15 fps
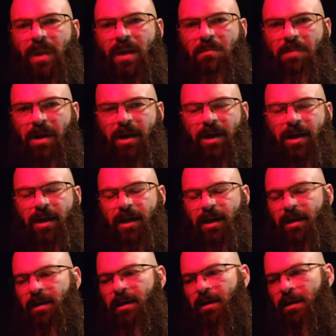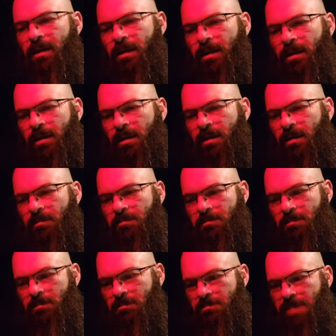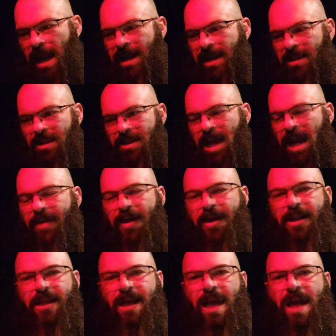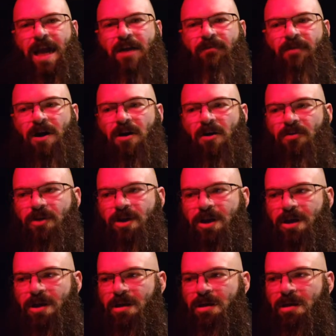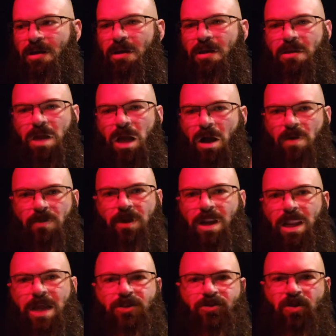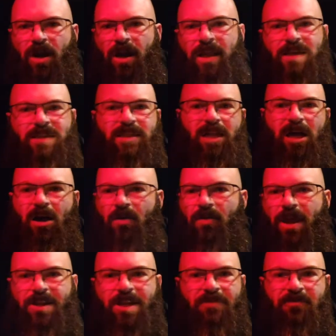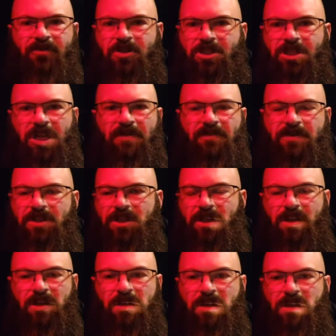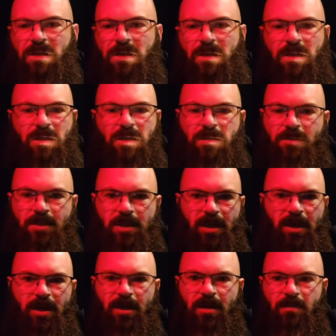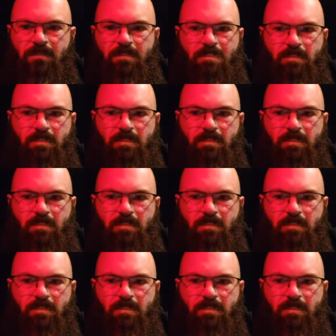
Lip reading: But back in the day, they didn't have all the electronics and all that different stuff to